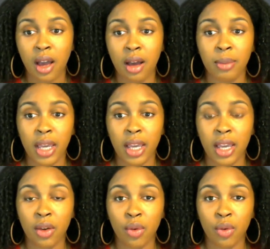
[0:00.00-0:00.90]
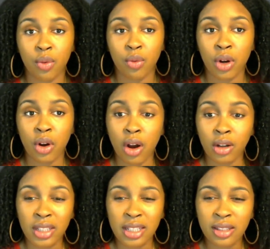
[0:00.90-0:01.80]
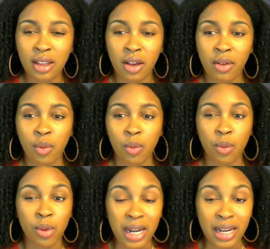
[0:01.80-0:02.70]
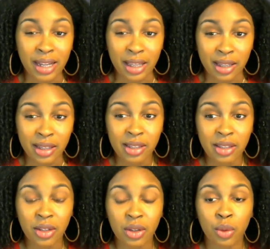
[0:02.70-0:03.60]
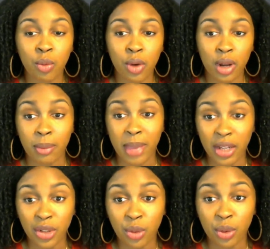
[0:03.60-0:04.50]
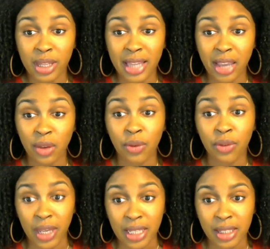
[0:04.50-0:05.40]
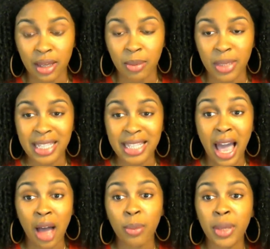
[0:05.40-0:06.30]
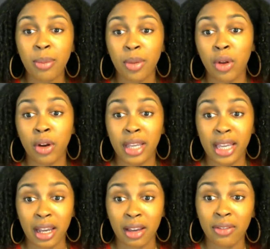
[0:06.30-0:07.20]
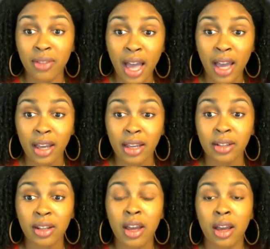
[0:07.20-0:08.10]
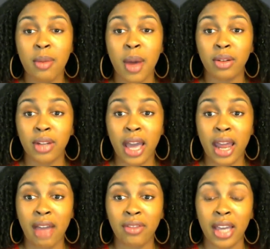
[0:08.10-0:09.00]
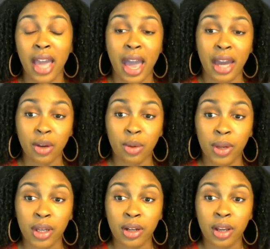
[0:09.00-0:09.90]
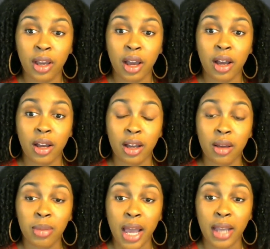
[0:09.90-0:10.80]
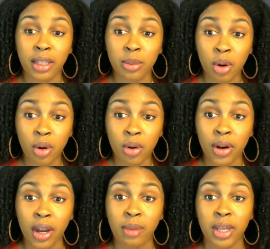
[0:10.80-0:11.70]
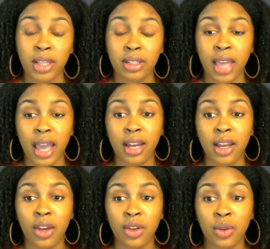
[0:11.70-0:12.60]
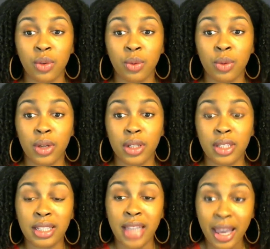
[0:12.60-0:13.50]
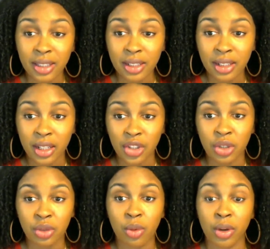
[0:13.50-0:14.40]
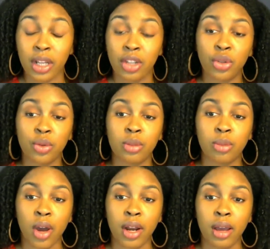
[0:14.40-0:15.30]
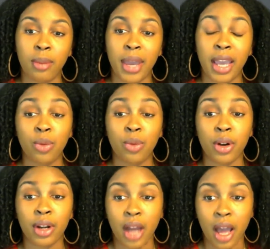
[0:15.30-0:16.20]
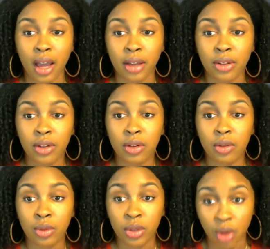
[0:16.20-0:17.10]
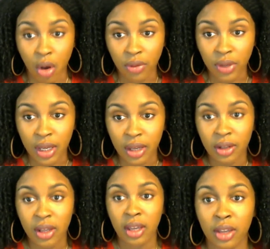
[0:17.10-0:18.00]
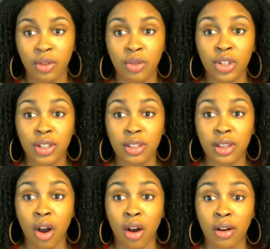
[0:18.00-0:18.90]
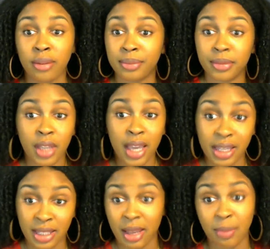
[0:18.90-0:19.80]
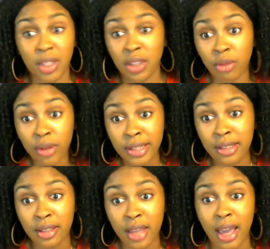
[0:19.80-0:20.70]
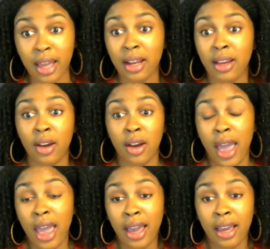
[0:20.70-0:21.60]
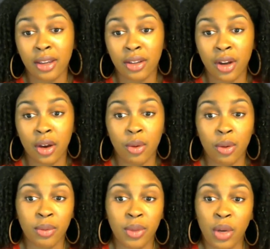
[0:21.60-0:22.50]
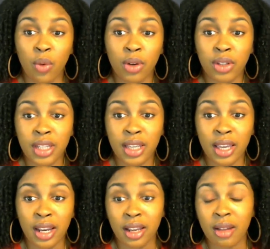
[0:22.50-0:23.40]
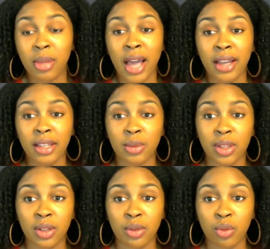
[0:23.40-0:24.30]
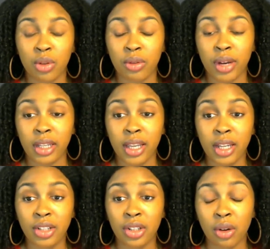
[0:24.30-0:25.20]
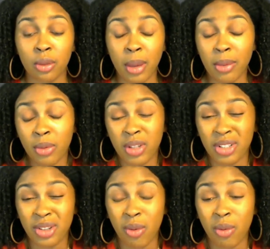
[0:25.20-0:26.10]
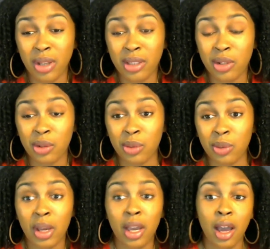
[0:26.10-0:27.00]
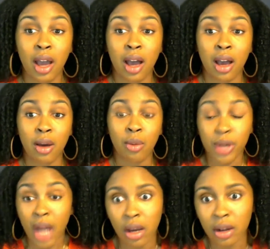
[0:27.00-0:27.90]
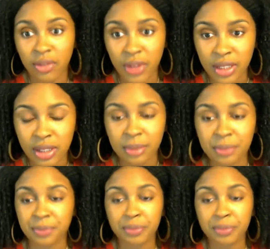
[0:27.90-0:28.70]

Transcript: Um, regardless of what it is, you want to make sure that you fix it because how people are getting fined about not having an adequate uh, compliance program is that you detect an issue or an issue is brought up and you are not resolving it. You just are accepting the risk that, hey, you know, in order to get in compliance with this rule or regulation, or maybe we just don't want to, uh, we're not going to fix it.